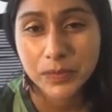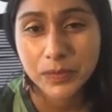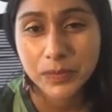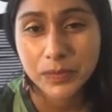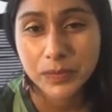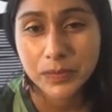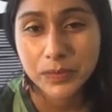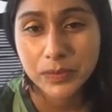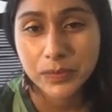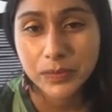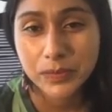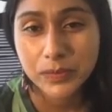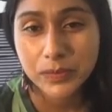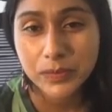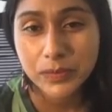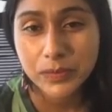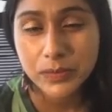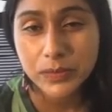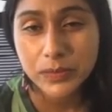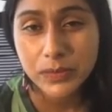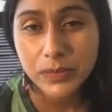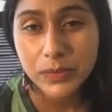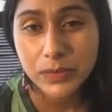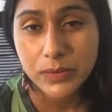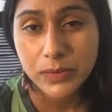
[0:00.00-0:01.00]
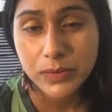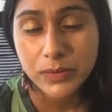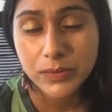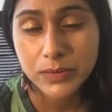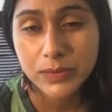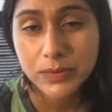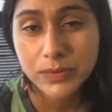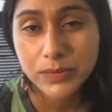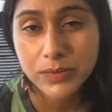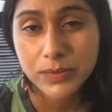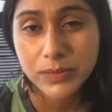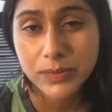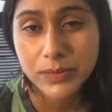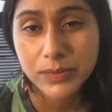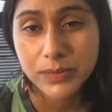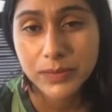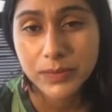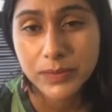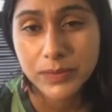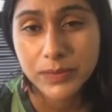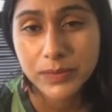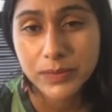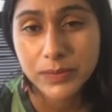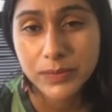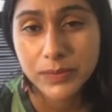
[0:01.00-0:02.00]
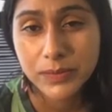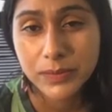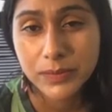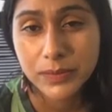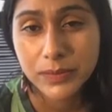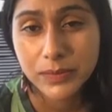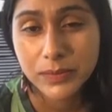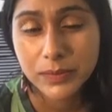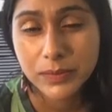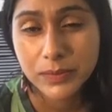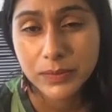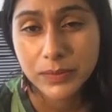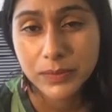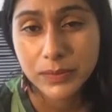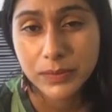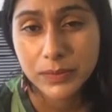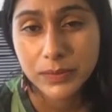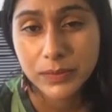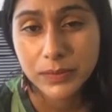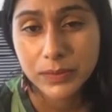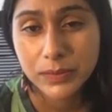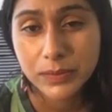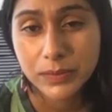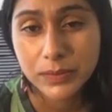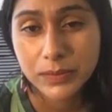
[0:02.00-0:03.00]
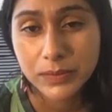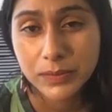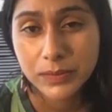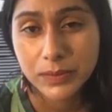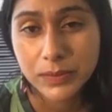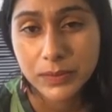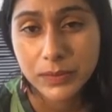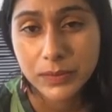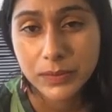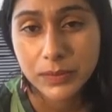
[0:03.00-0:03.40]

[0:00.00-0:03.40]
(not speaking)